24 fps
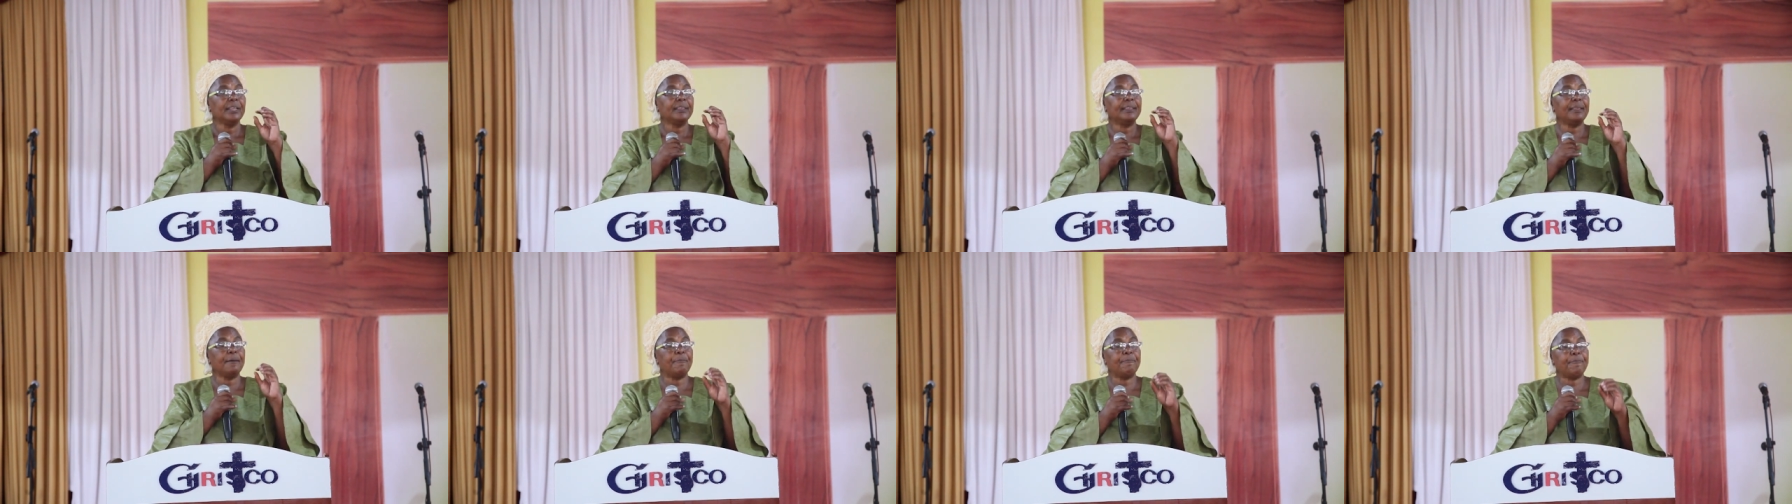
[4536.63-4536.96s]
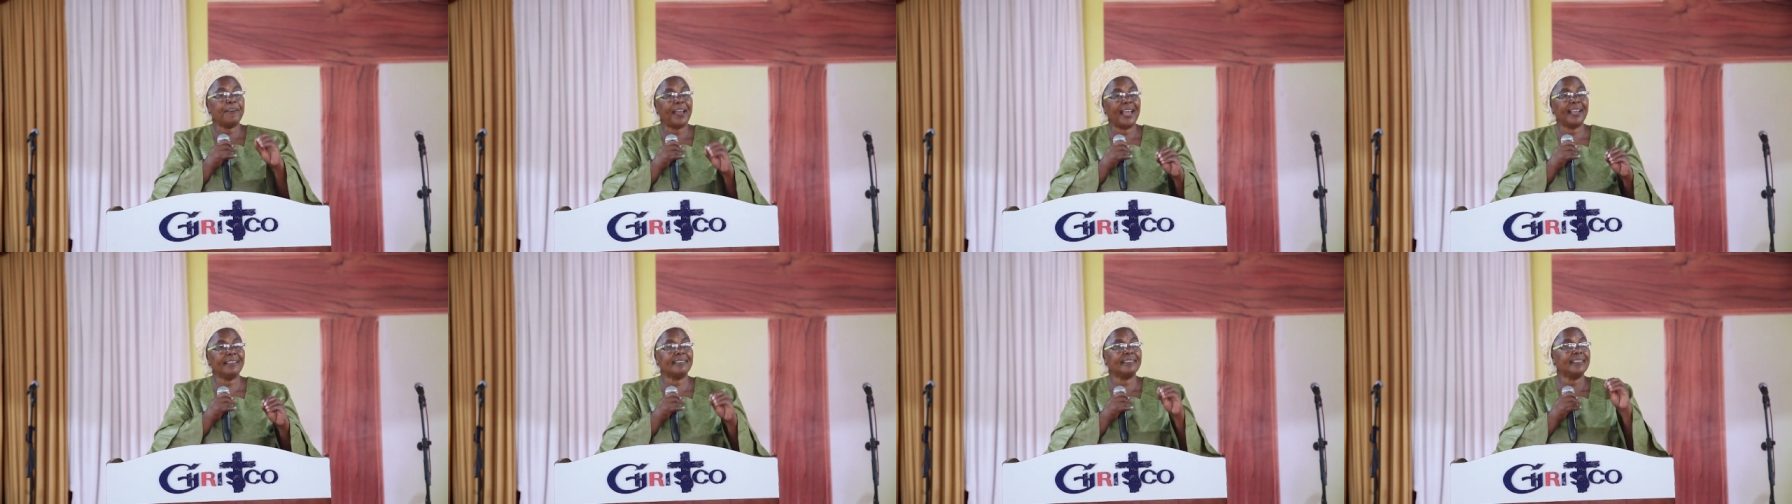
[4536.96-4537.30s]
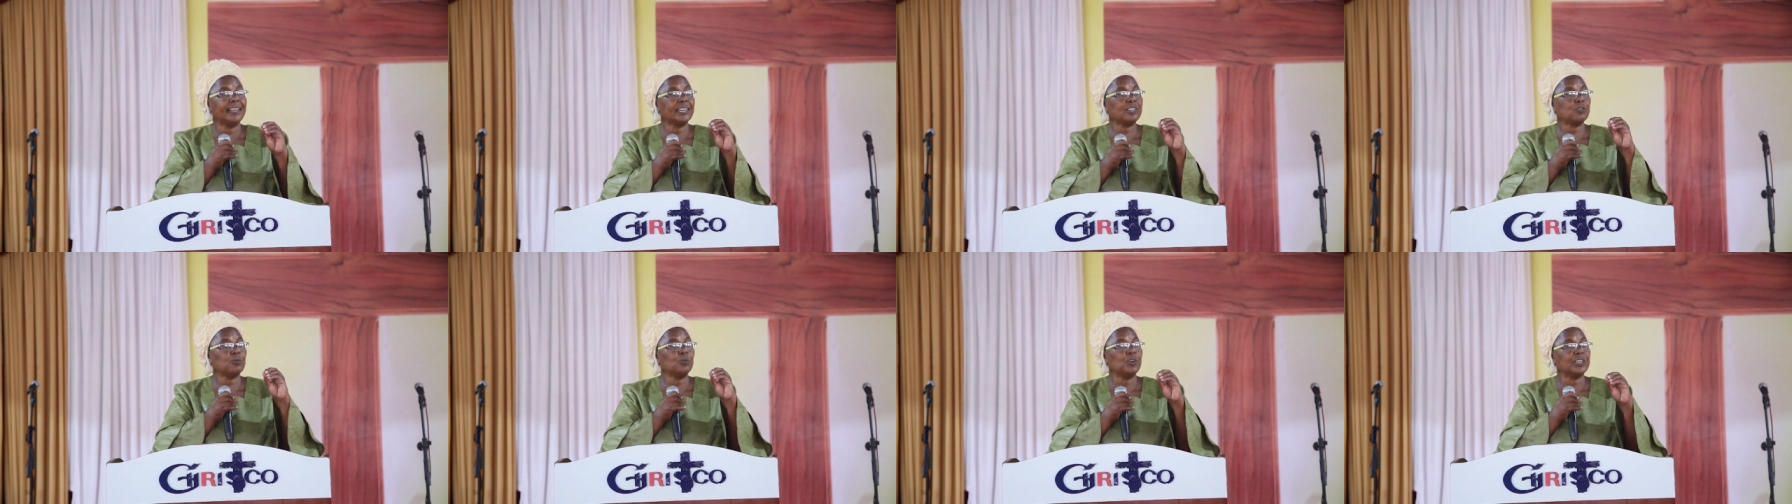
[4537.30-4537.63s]
The faith
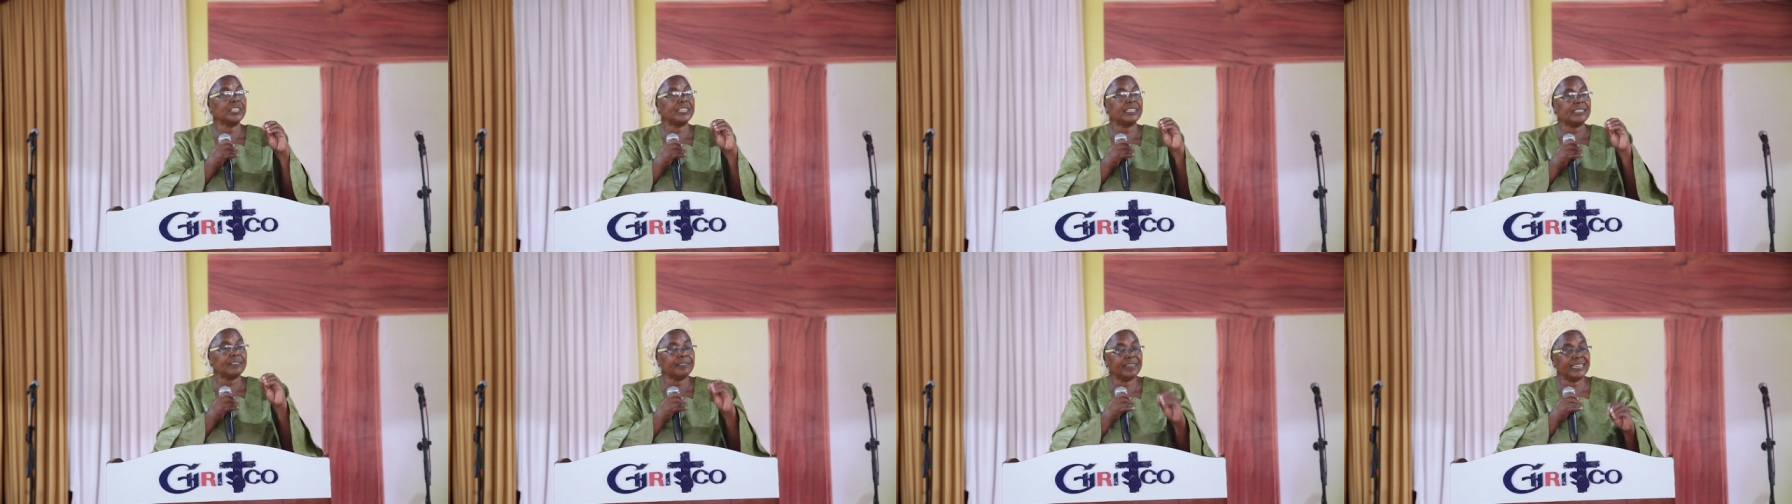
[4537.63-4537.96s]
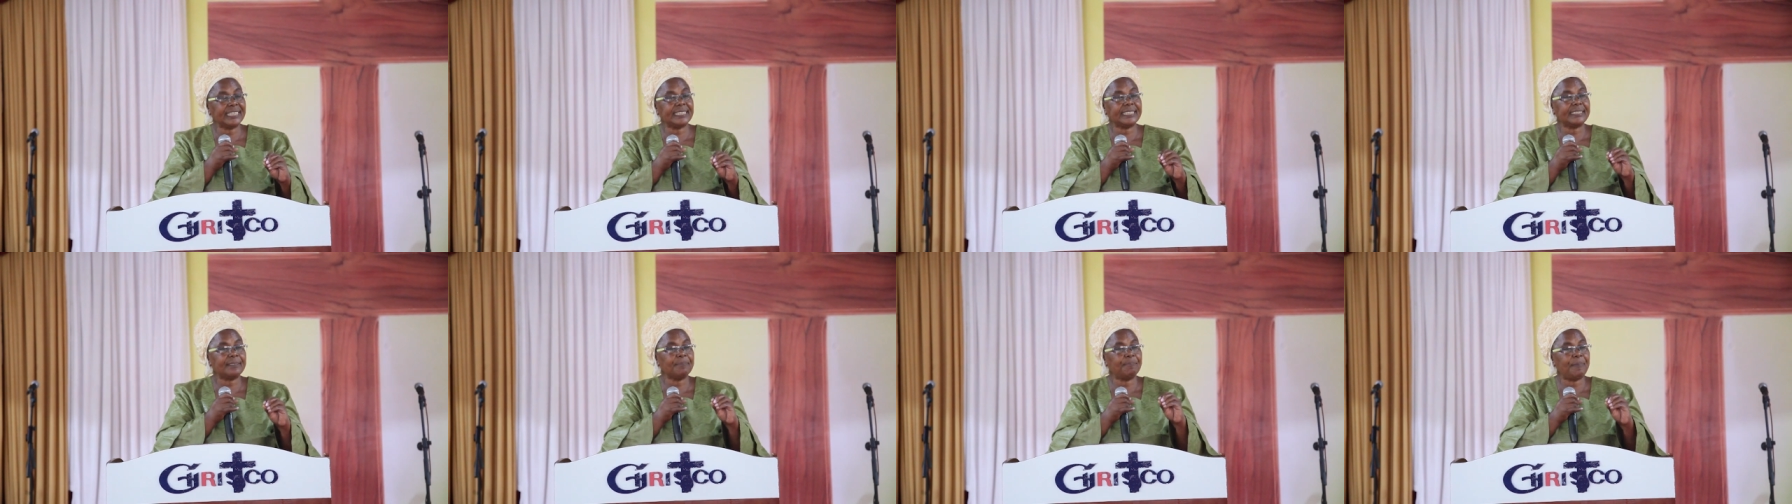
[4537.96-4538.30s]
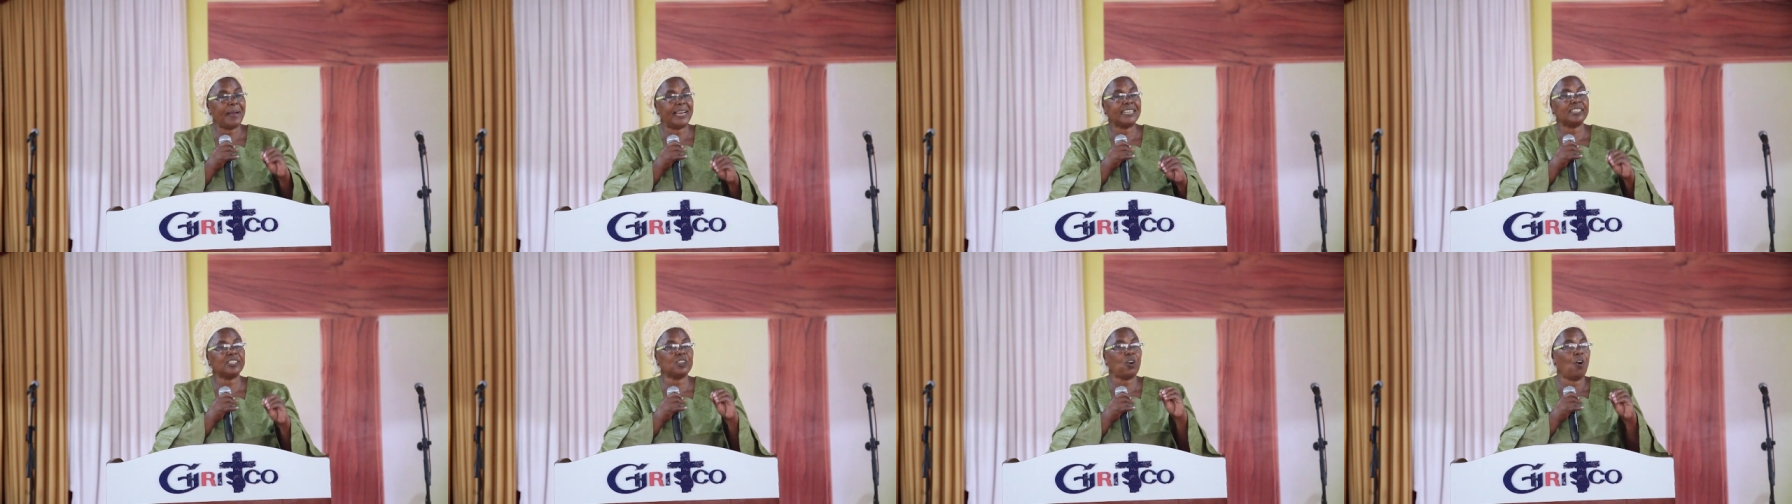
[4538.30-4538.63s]
that was
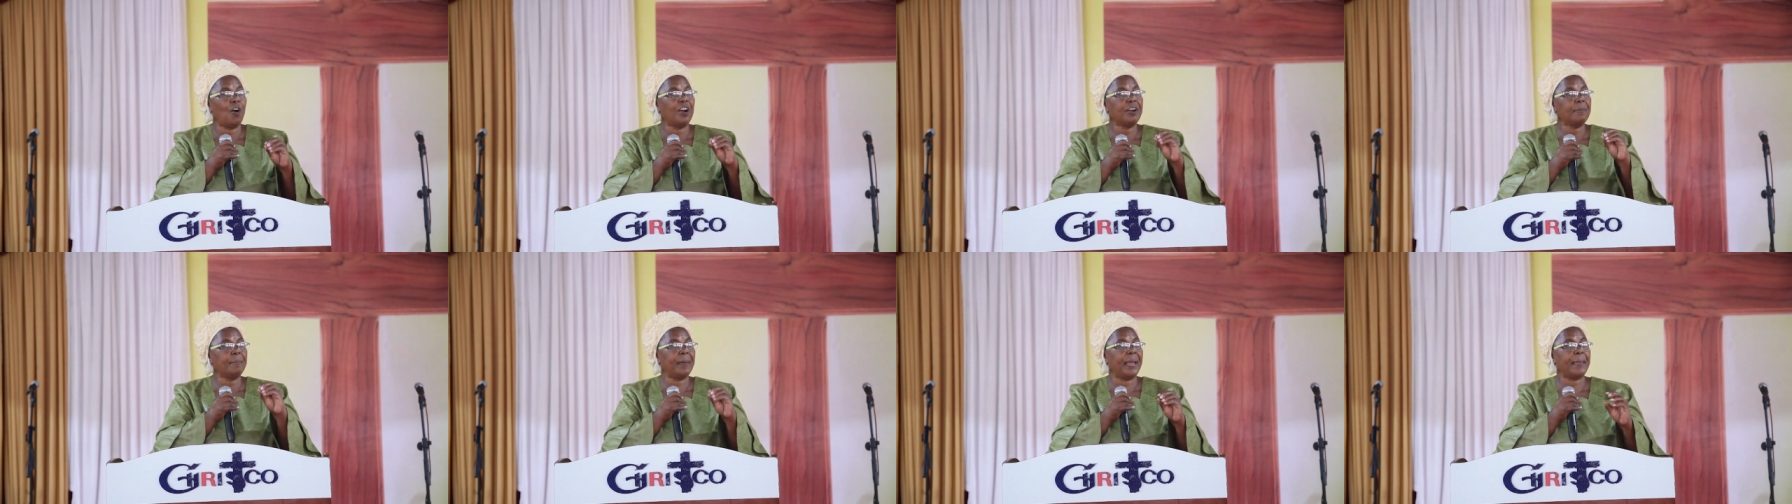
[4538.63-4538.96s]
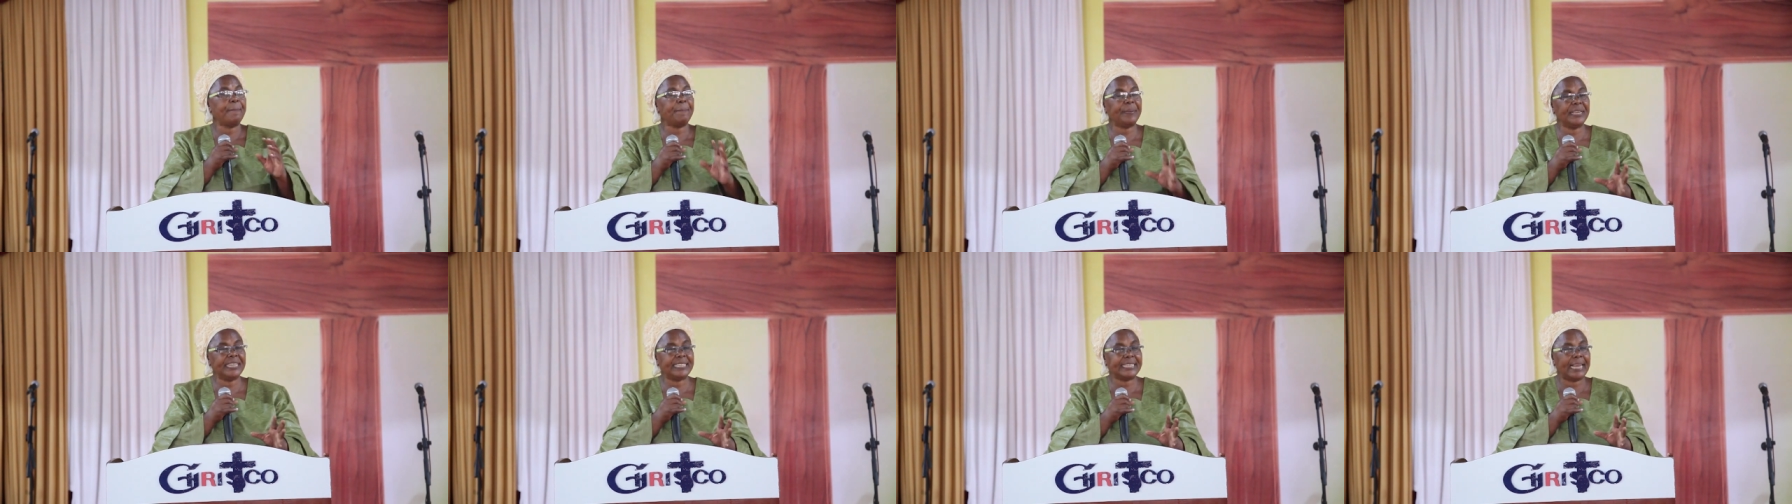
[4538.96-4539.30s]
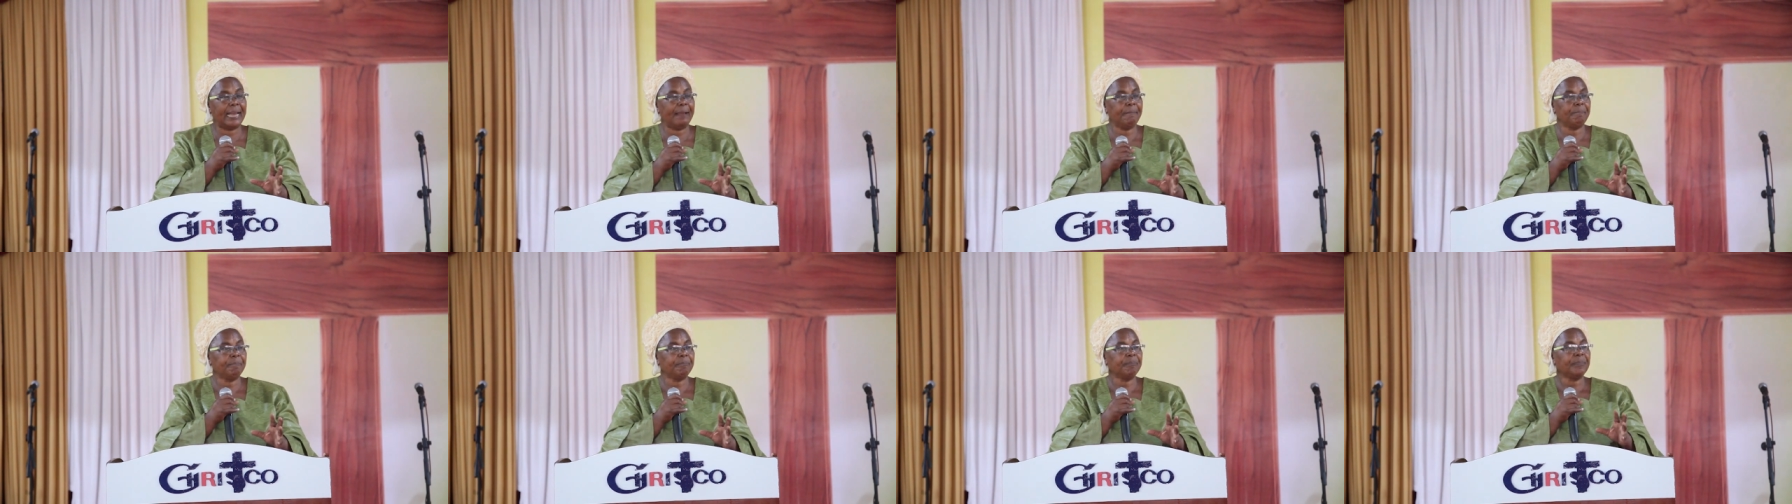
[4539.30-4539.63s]
passed on by Peter,